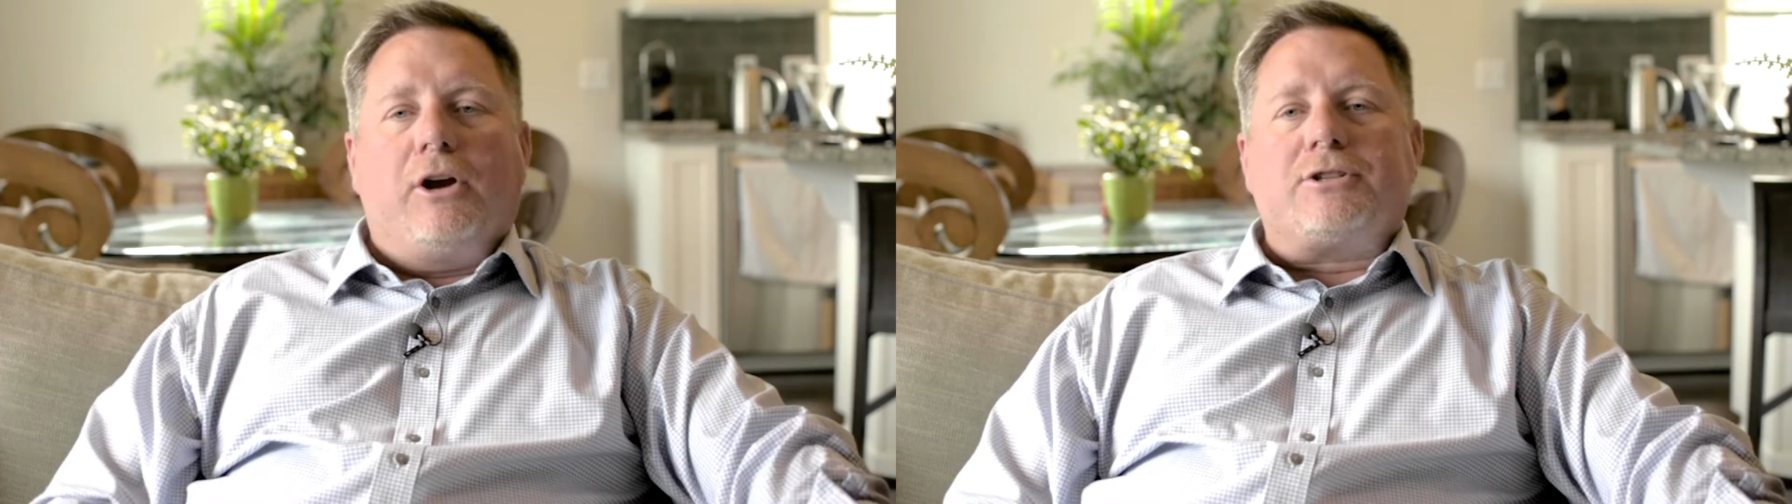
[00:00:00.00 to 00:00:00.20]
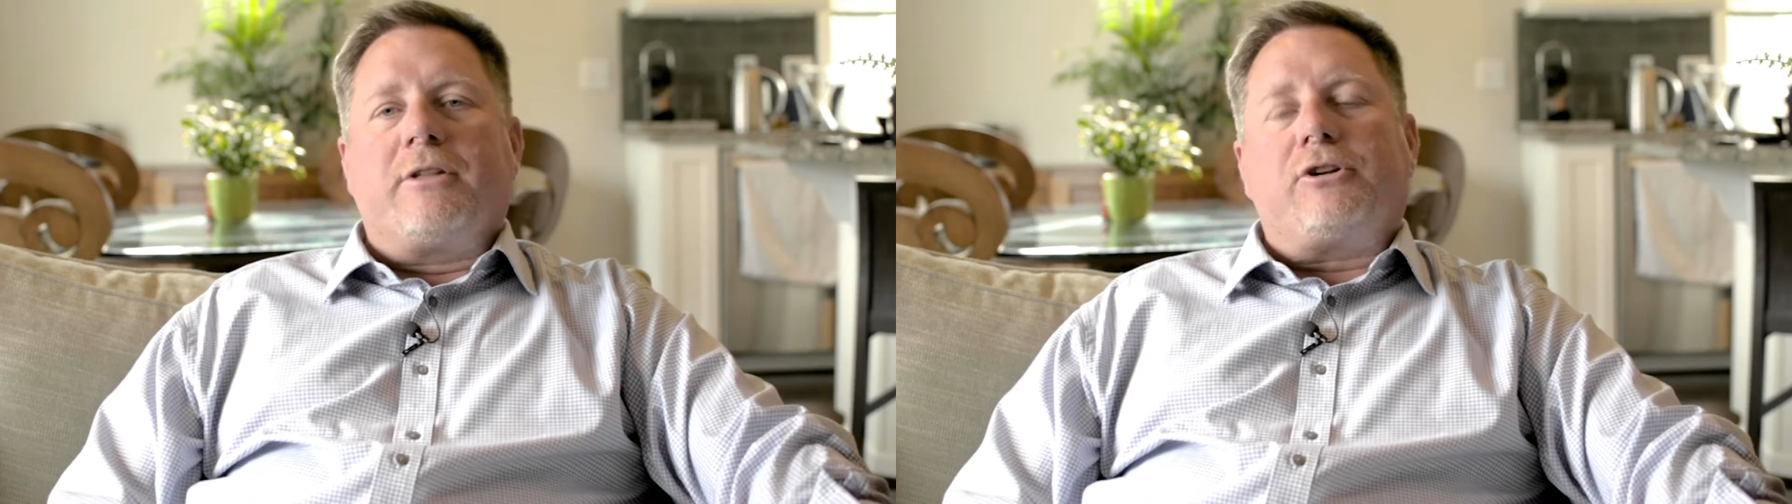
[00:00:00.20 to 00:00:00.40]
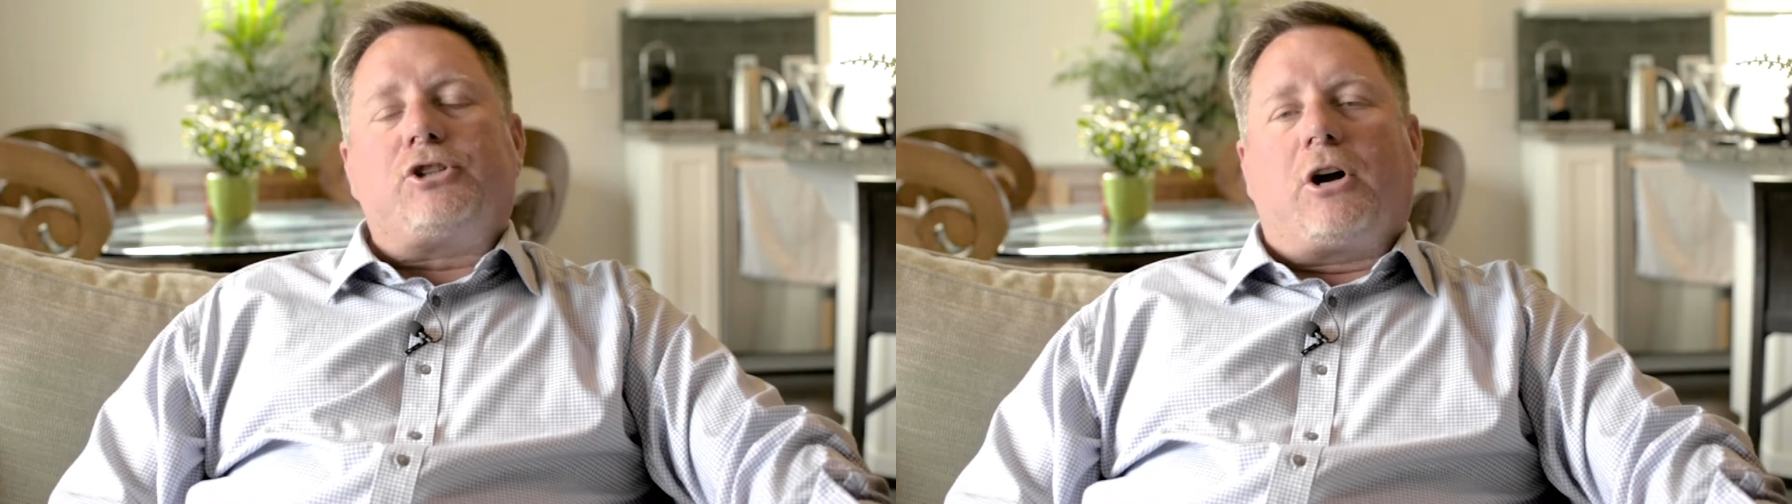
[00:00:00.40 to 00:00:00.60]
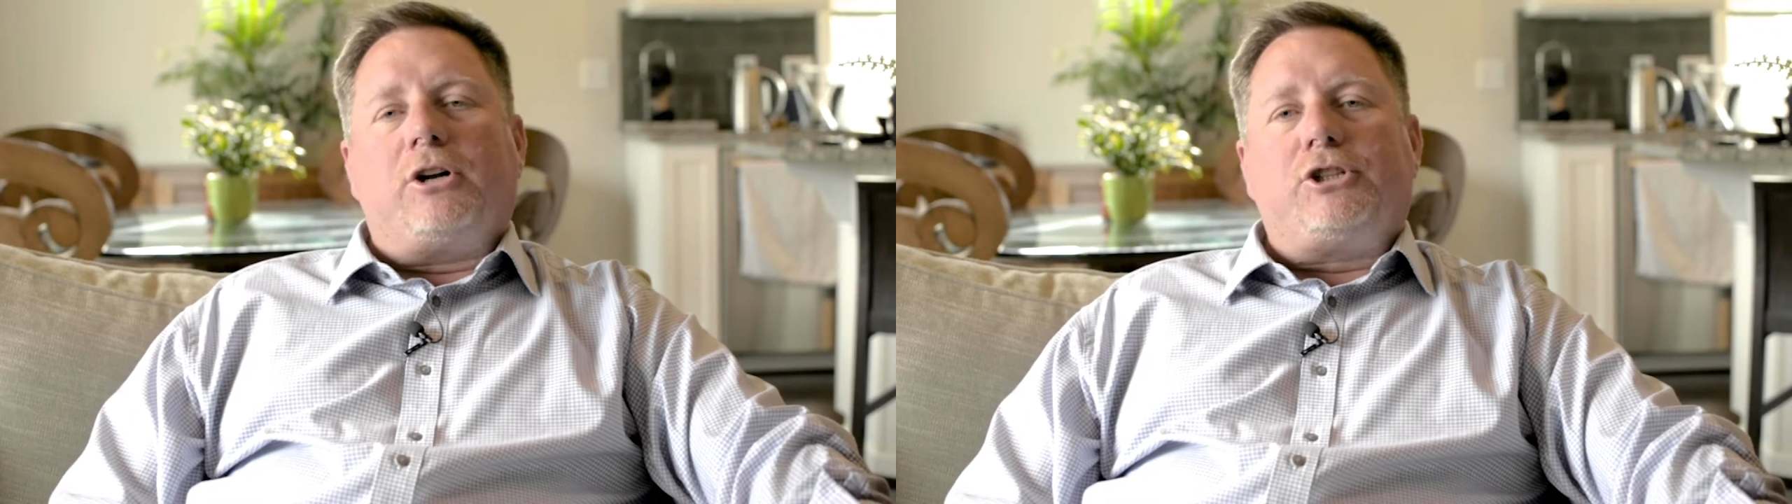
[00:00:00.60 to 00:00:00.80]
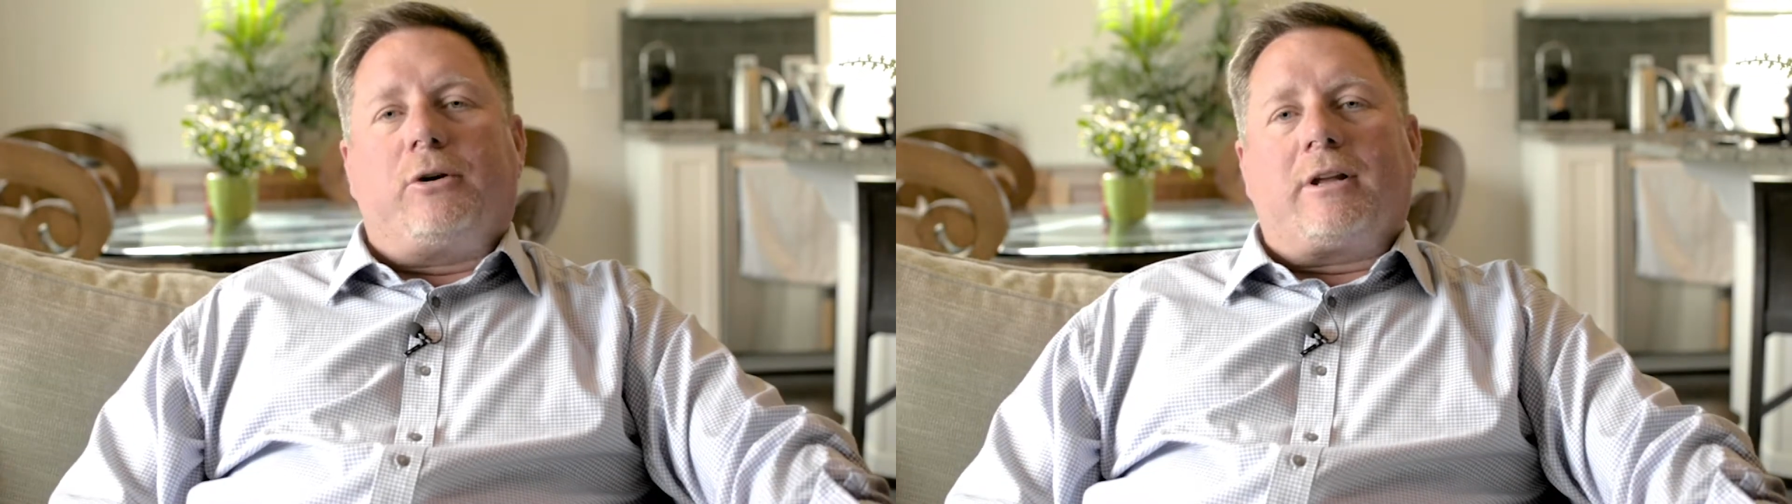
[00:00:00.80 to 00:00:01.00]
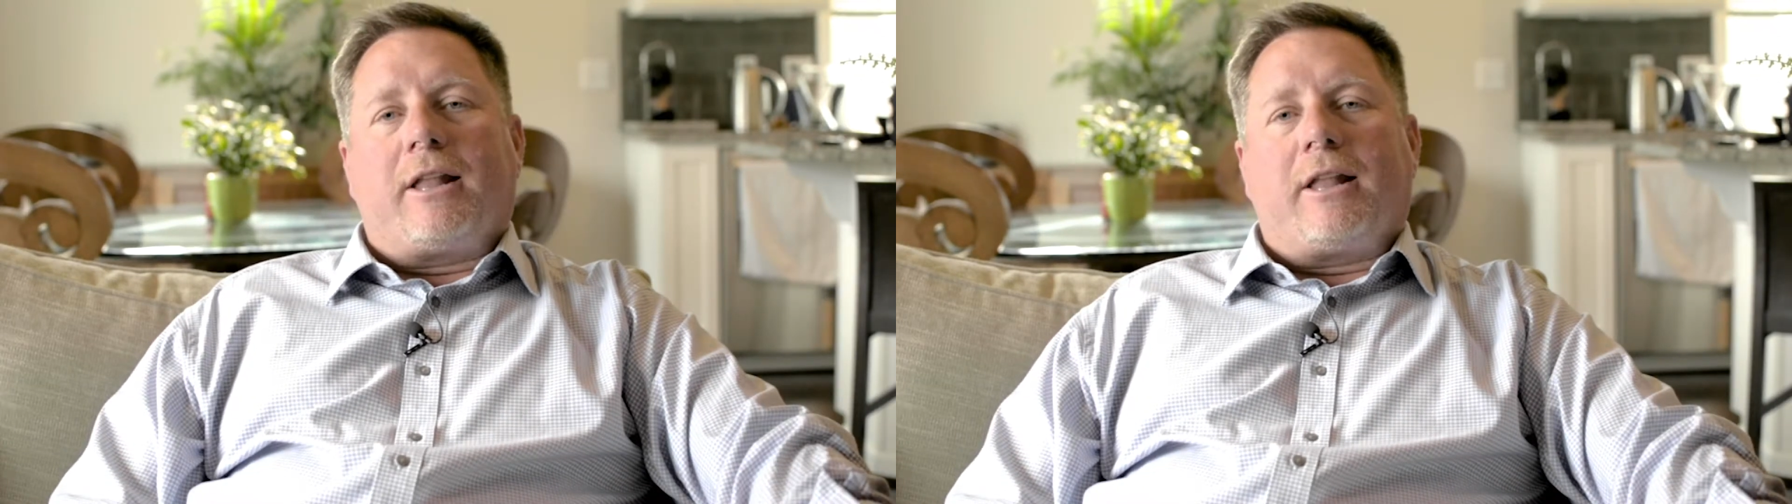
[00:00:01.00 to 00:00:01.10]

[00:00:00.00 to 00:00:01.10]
Here's another chart showing the